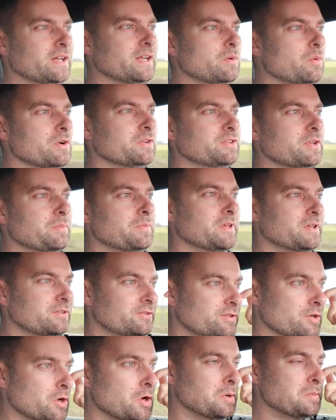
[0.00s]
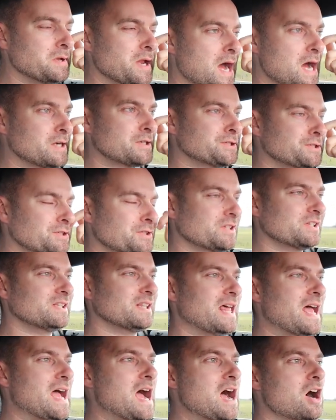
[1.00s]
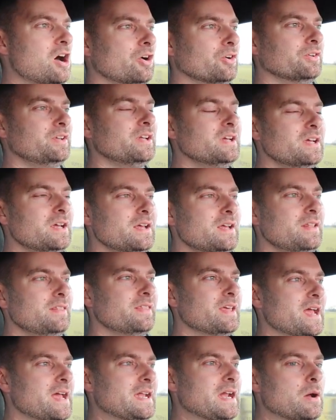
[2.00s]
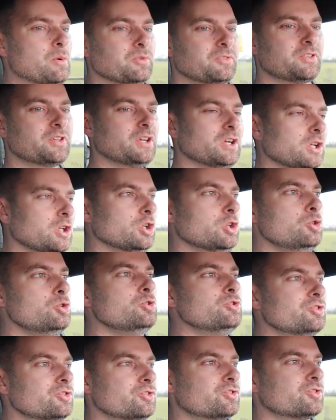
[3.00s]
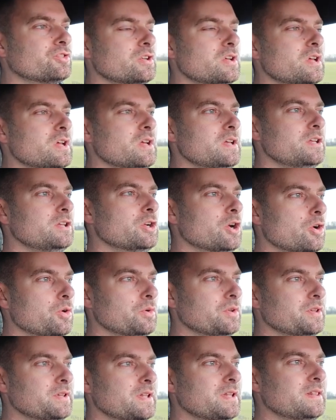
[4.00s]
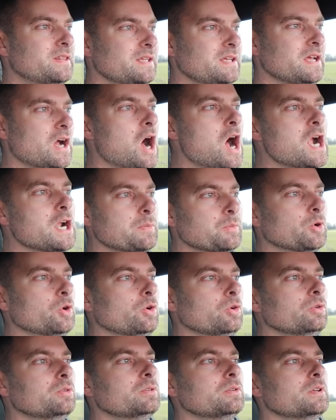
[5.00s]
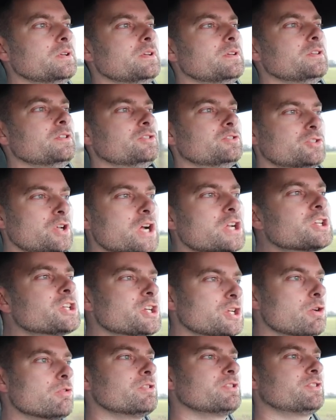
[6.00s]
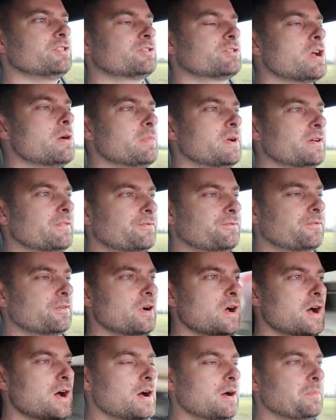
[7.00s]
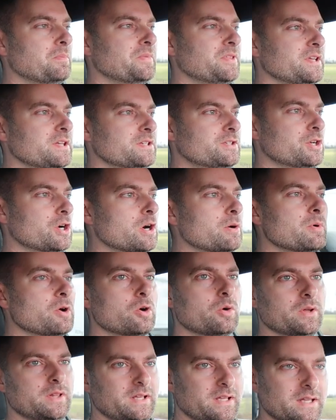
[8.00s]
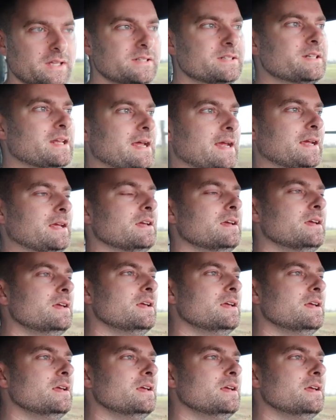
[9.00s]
I didn't want something so obnoxiously loud that I was going to lose, you know, the audible suction noises coming from the turbo and the intake.